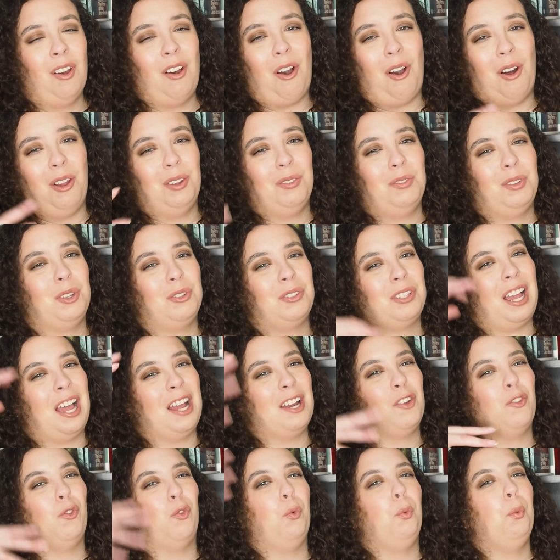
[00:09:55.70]
all of those
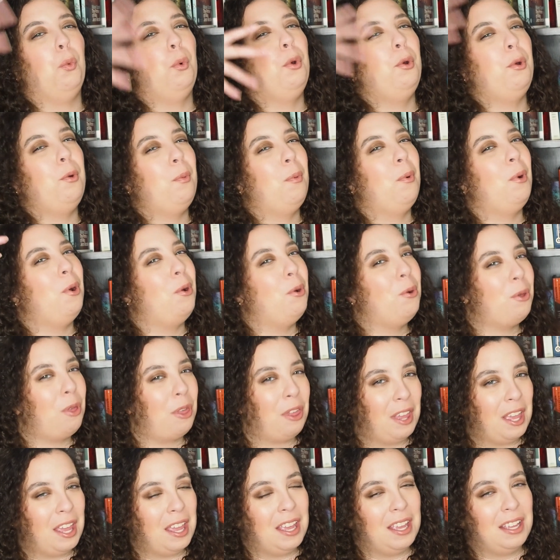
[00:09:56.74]
kind of woo woo
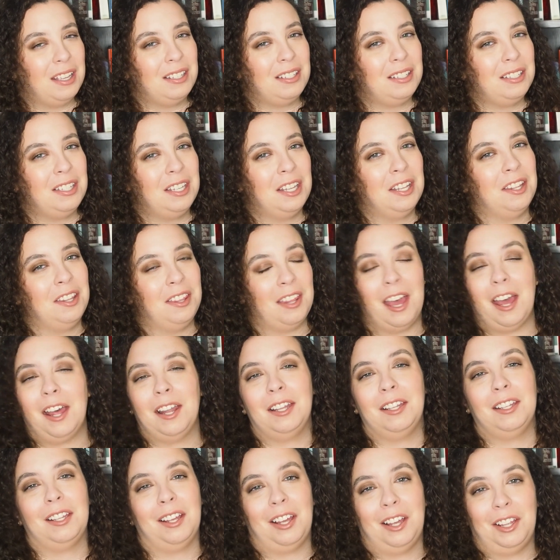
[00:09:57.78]
things
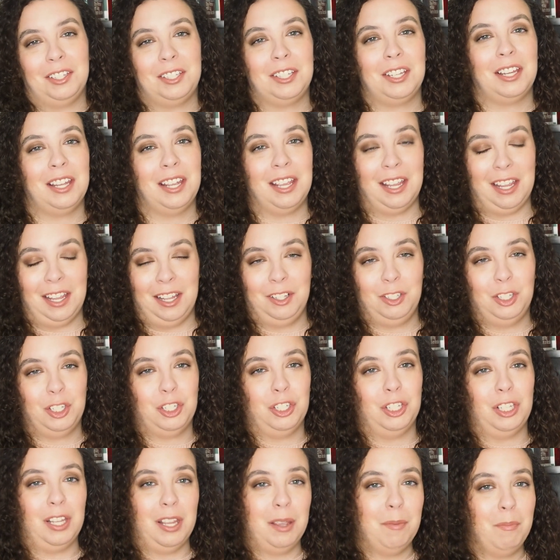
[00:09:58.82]
that us
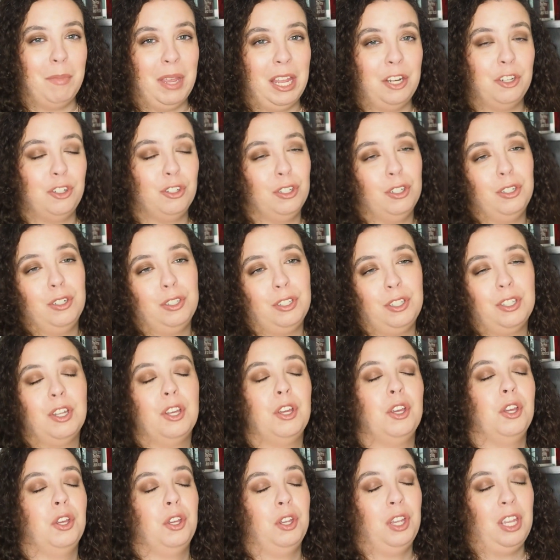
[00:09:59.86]
English lit majors
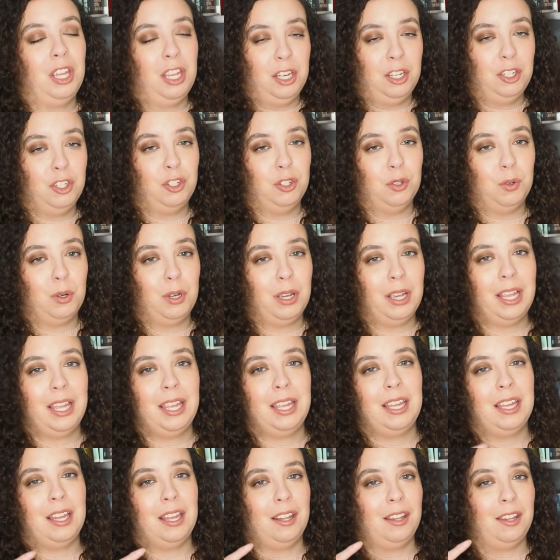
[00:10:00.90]

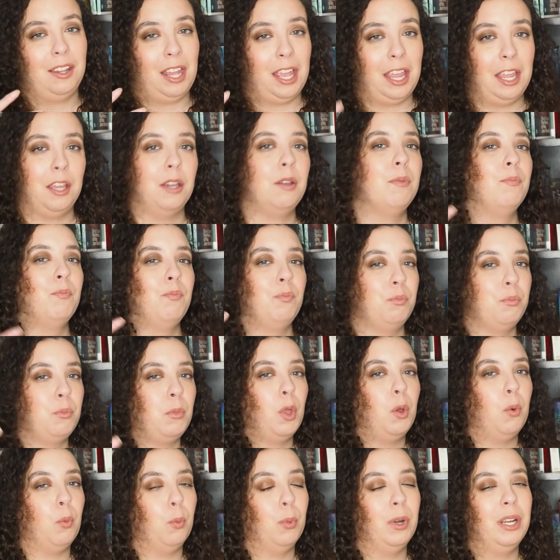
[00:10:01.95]
enjoy, like
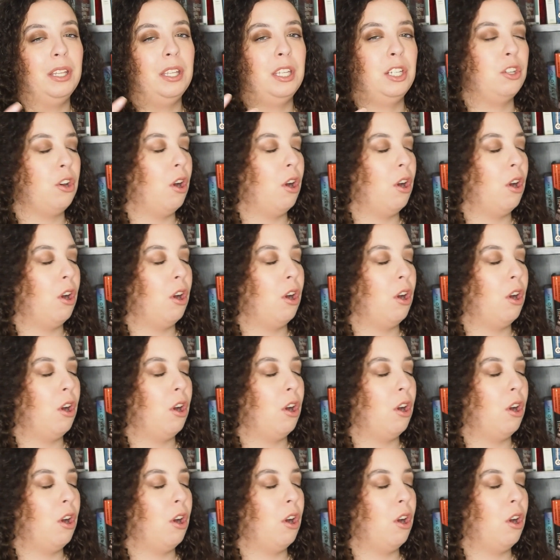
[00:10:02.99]
really